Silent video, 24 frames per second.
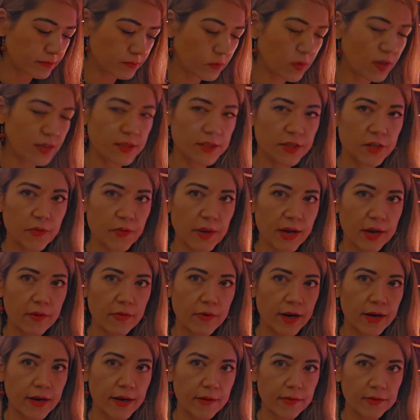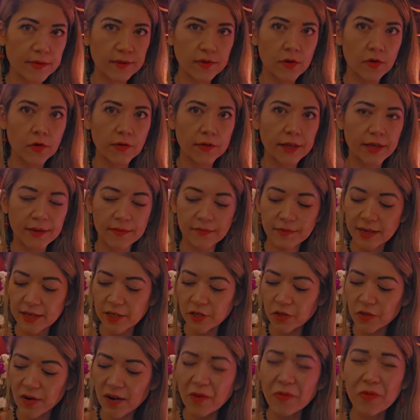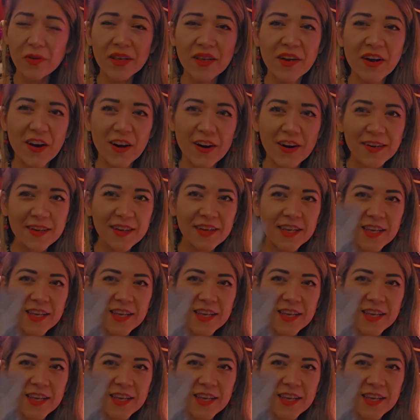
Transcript: Wasn't too bad, right? I was holding it. I try really hard to